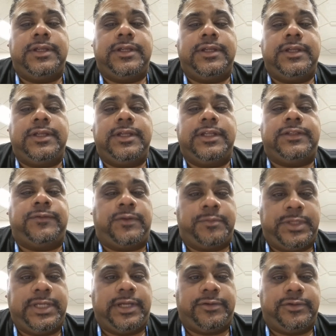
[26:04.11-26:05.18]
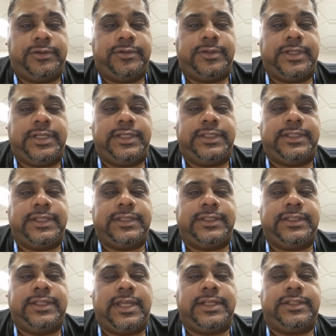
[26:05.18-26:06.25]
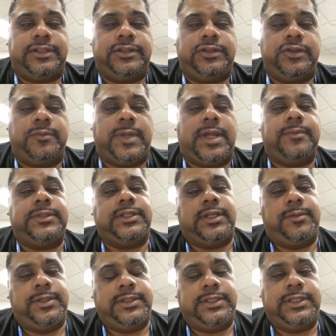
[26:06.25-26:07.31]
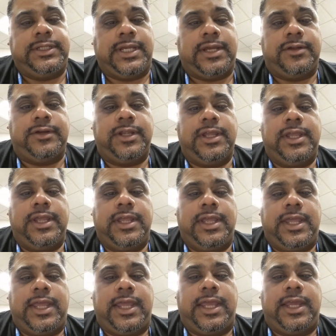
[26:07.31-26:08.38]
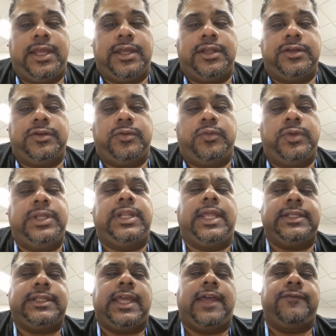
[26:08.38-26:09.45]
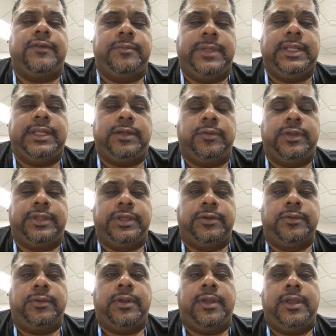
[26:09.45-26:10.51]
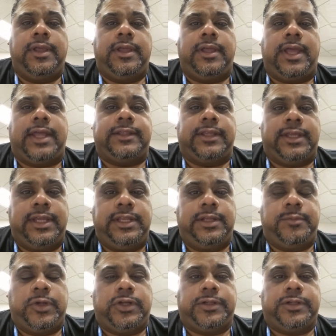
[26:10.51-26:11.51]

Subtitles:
it's from the elder, and he says that your mom's coming into town, and we'd like to have a meeting with you at the Kingdom Hall.